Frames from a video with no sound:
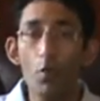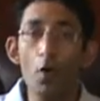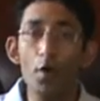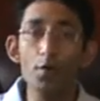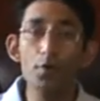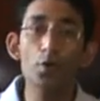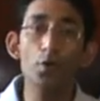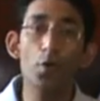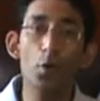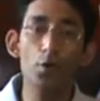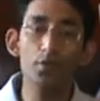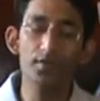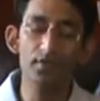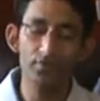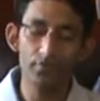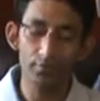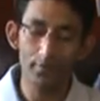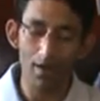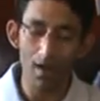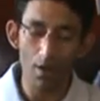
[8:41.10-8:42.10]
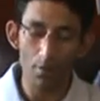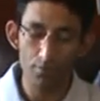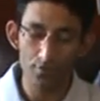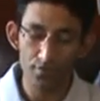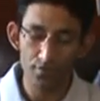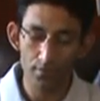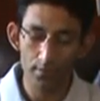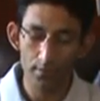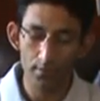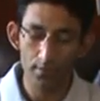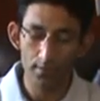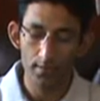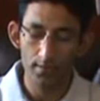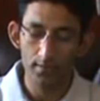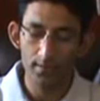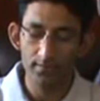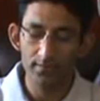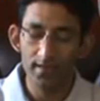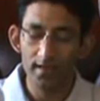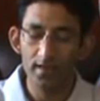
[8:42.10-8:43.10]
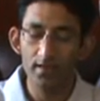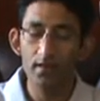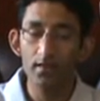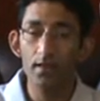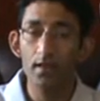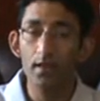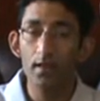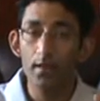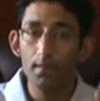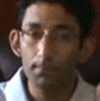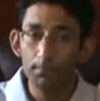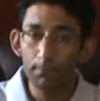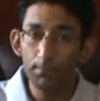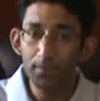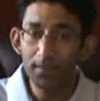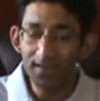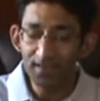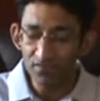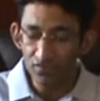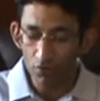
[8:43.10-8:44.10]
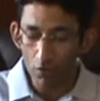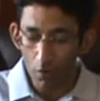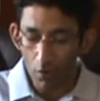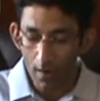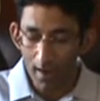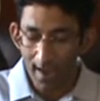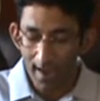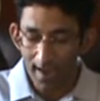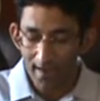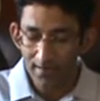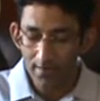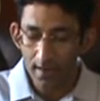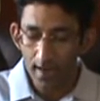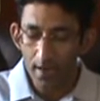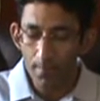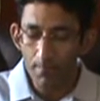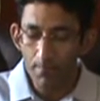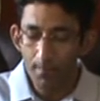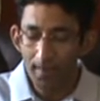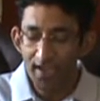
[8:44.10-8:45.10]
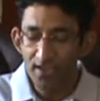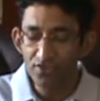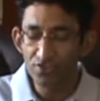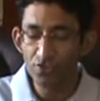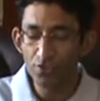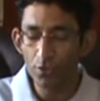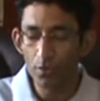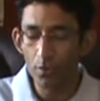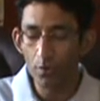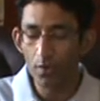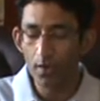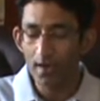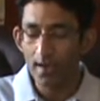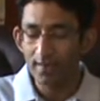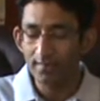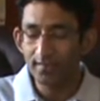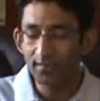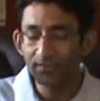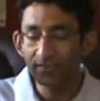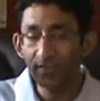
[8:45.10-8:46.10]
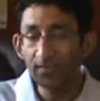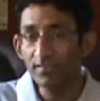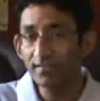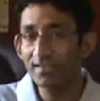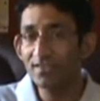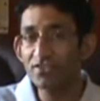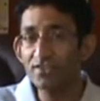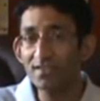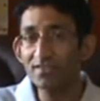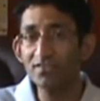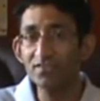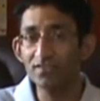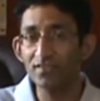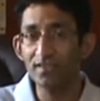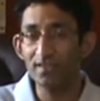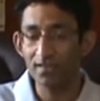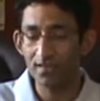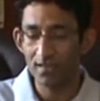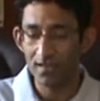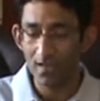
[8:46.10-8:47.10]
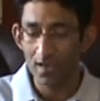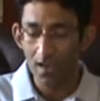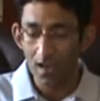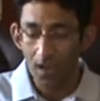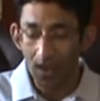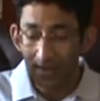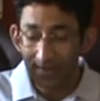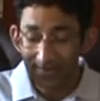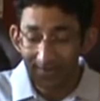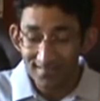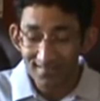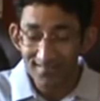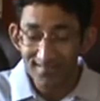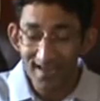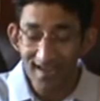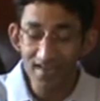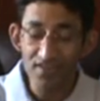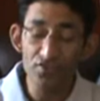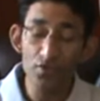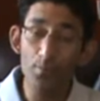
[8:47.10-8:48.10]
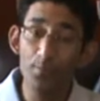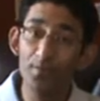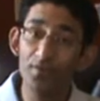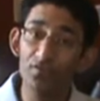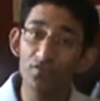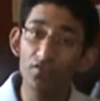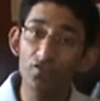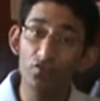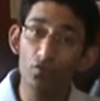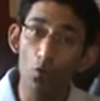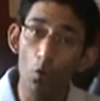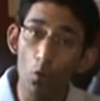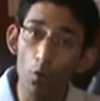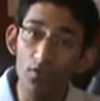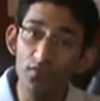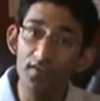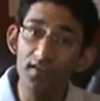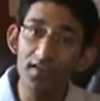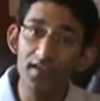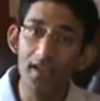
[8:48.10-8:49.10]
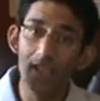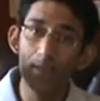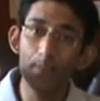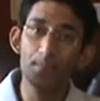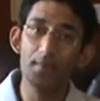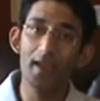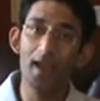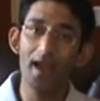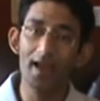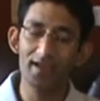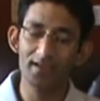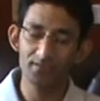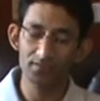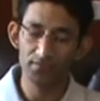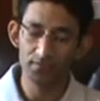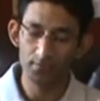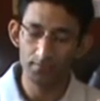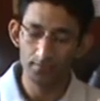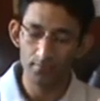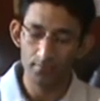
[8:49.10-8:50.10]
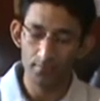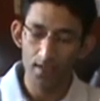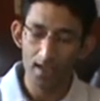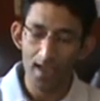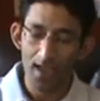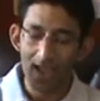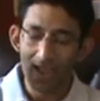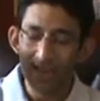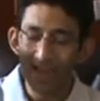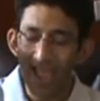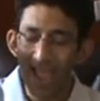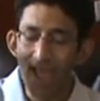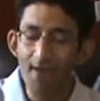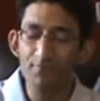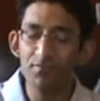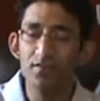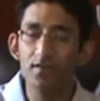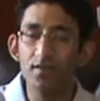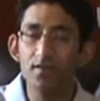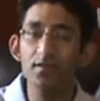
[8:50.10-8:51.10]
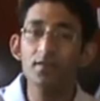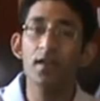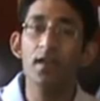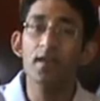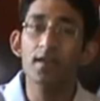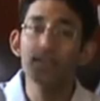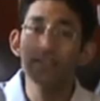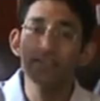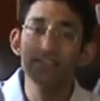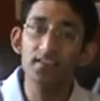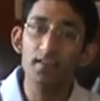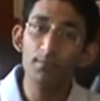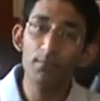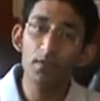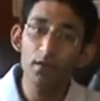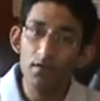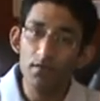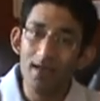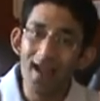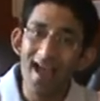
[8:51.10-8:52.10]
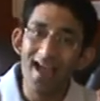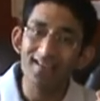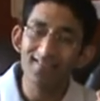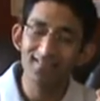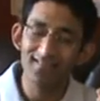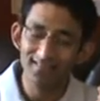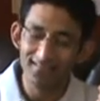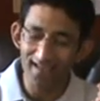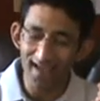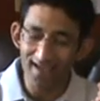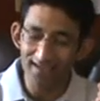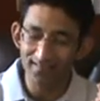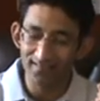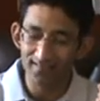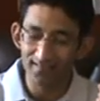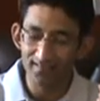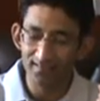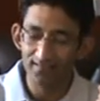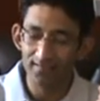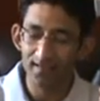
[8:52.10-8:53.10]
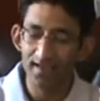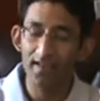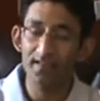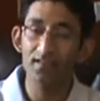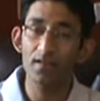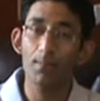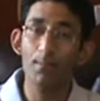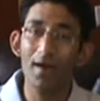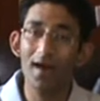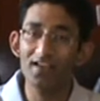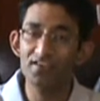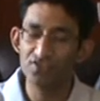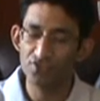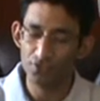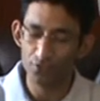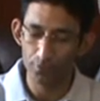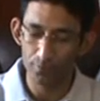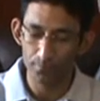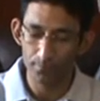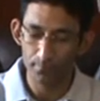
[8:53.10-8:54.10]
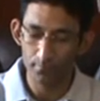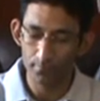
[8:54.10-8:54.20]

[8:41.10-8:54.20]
want to go this route, then please go ahead and make sure that this agency understands your business goals and KPIs and have done similar exercises in the past too.